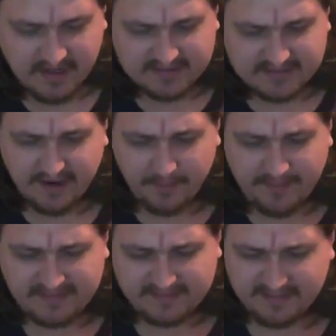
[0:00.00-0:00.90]
Sargon
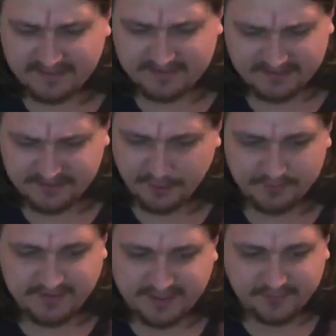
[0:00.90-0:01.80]
basically just
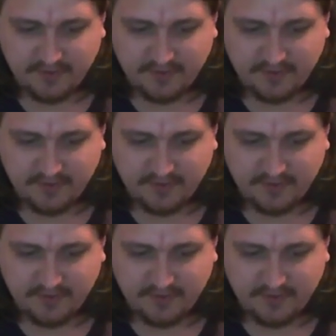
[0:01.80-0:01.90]
assumes he's